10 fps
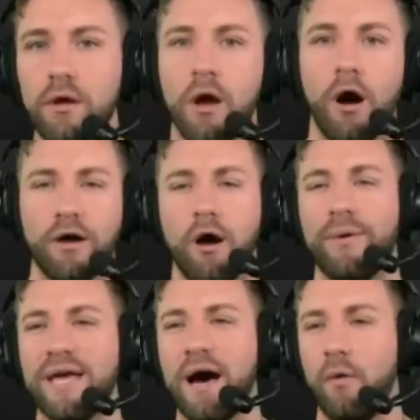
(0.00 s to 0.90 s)
All right, y'all,
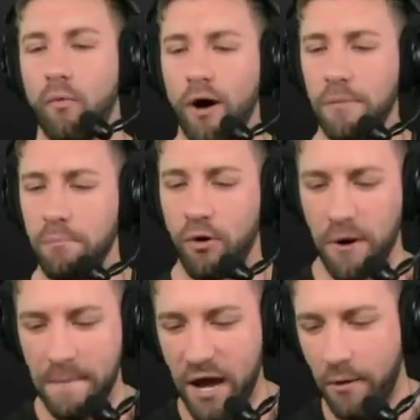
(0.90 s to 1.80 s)
we got one more
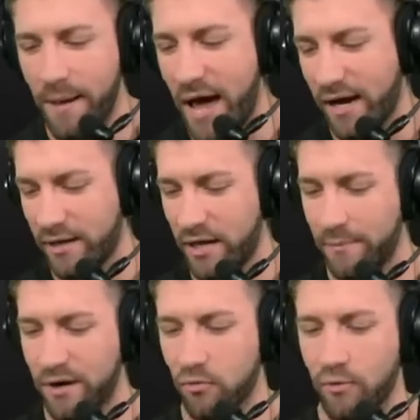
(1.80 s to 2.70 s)
mailbag, and then I'm
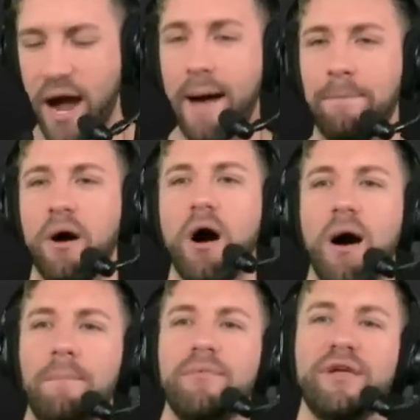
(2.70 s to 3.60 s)
going to wrap
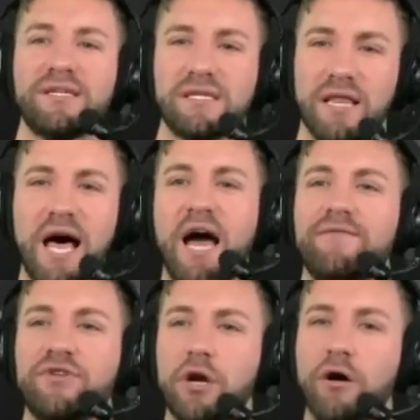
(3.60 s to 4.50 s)
up this
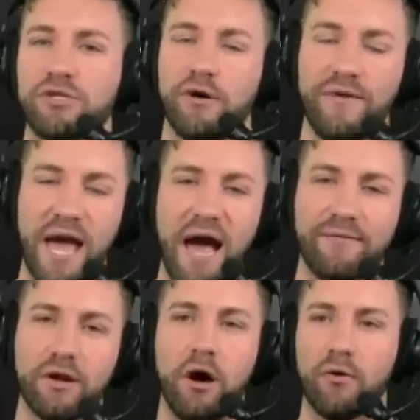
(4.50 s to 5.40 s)
live show. So if you
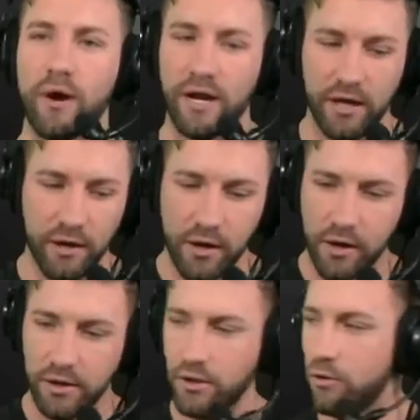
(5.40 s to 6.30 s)
haven't already,
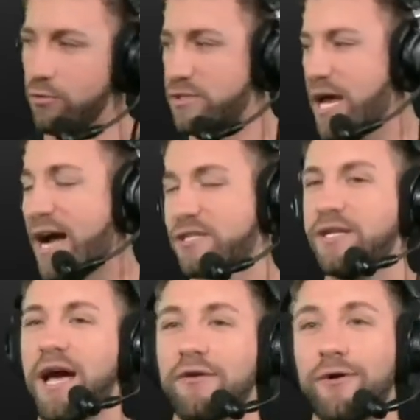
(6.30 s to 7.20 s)
use
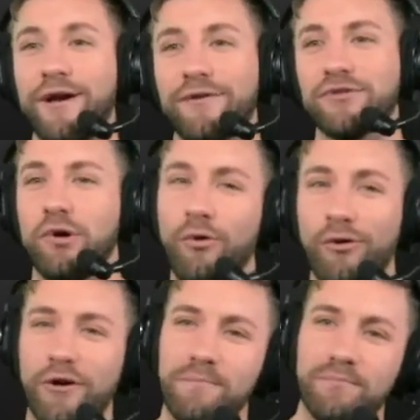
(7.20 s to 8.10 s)
hashtag Raiders,
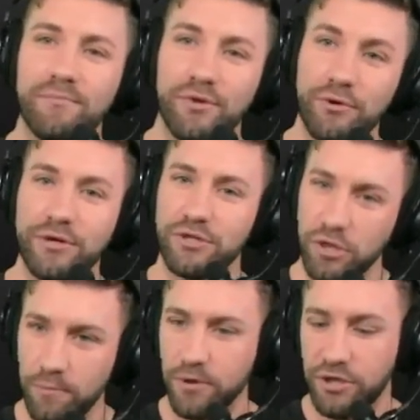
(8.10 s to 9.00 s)
or you can
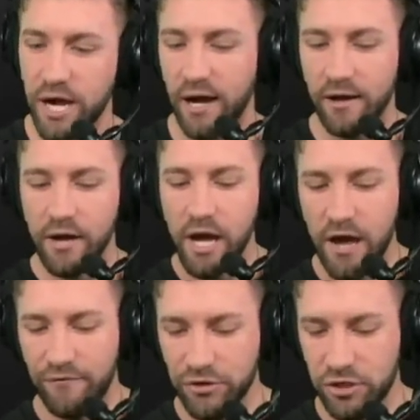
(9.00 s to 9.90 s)
super chat.
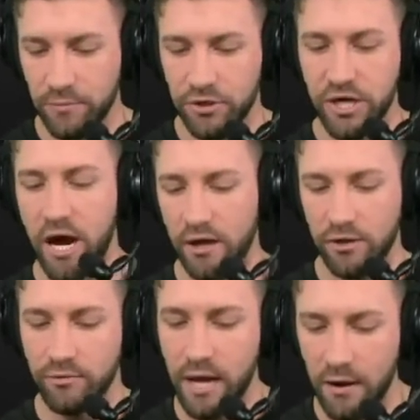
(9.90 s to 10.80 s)
If you super chat,
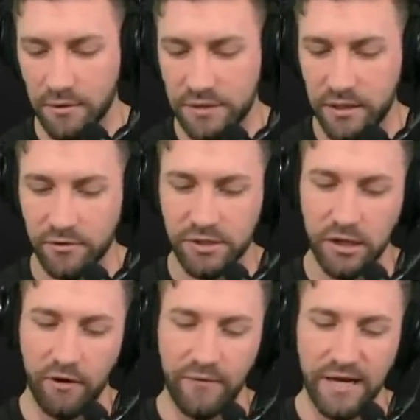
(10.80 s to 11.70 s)
you guarantee
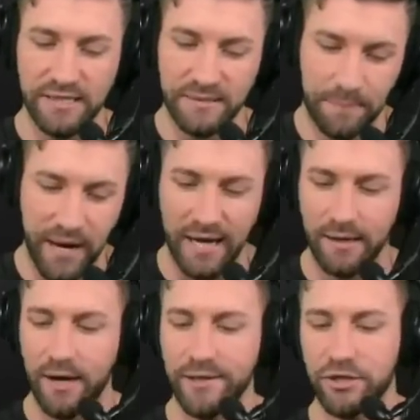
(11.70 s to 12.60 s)
yourself a spot
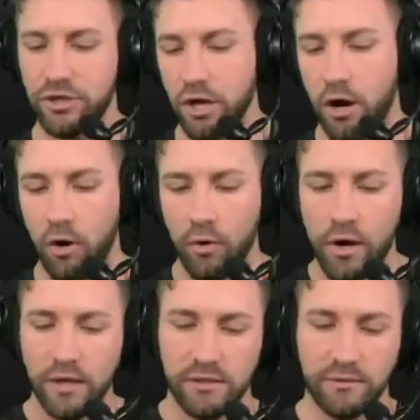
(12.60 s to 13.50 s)
on the show.
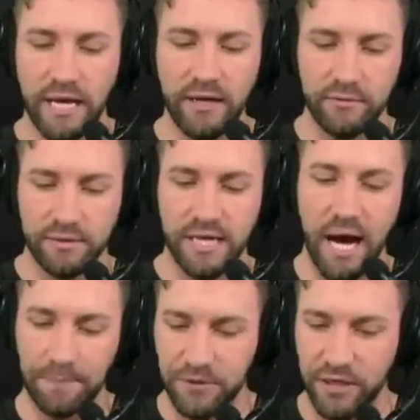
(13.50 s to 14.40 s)
So Daniel
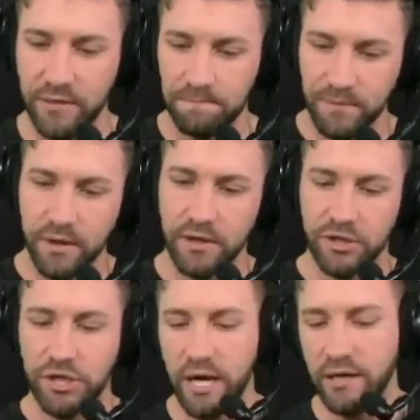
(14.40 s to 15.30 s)
Topchi,
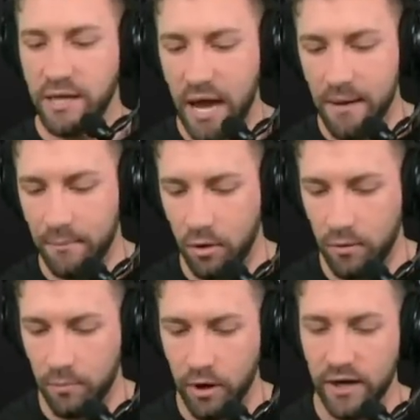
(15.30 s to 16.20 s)
Shane Gamble,
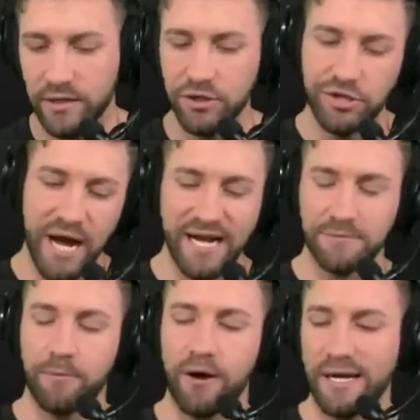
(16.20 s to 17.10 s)
Brandon
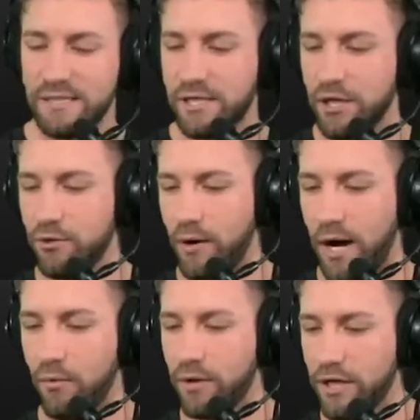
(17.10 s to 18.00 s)
Jasper, I see you.
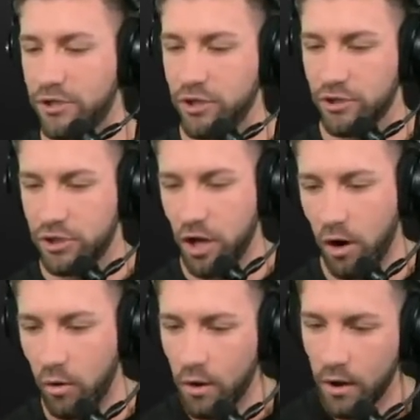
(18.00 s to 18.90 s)
I will get you a
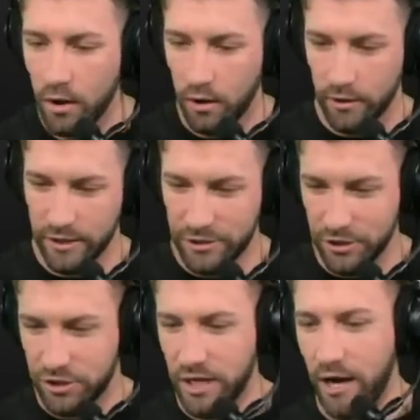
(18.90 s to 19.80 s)
show or get you
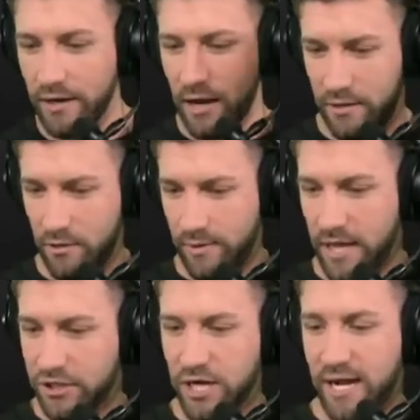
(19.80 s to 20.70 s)
a shout out here. We
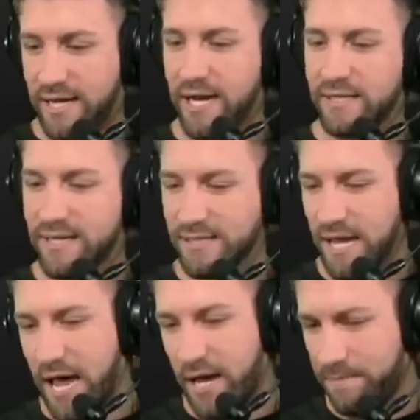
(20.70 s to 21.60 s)
got Jack Kennan says
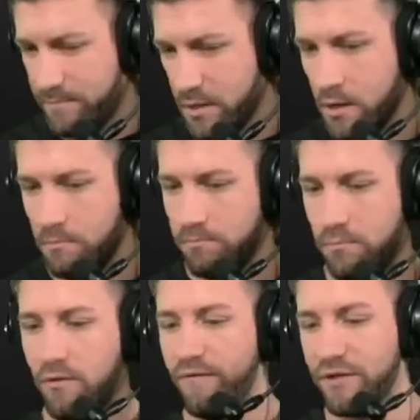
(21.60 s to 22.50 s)
A.
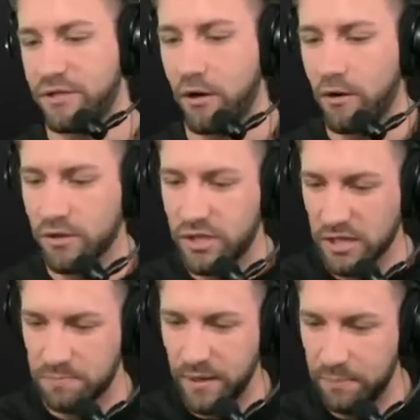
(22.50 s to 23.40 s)
Vituro
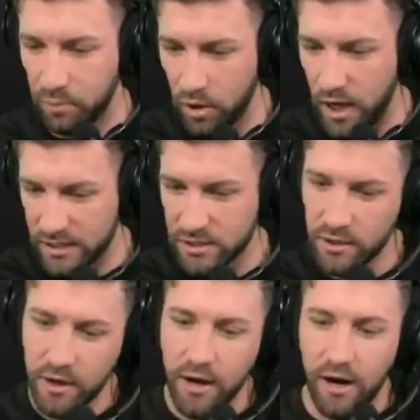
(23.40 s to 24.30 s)
says B plus.
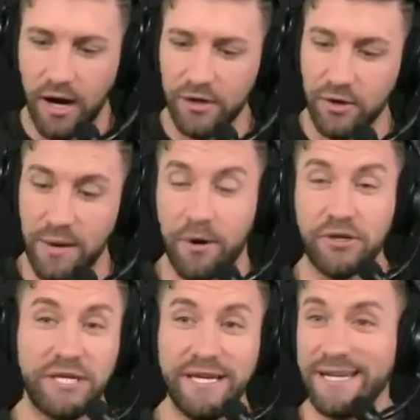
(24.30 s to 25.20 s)
Andre
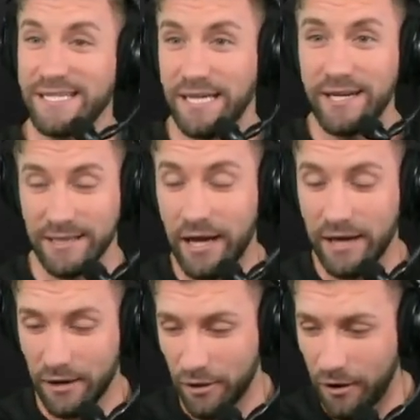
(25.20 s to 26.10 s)
Martinez, he didn't like
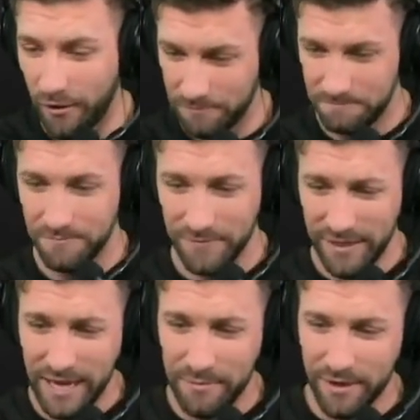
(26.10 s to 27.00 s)
it at all. He
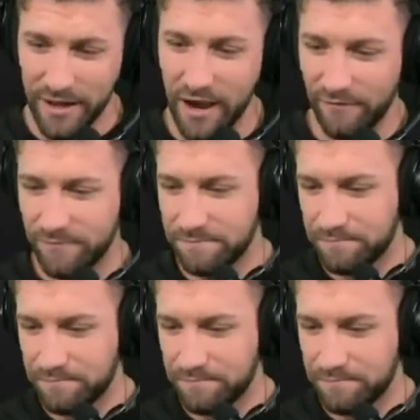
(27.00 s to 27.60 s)
gave me an F.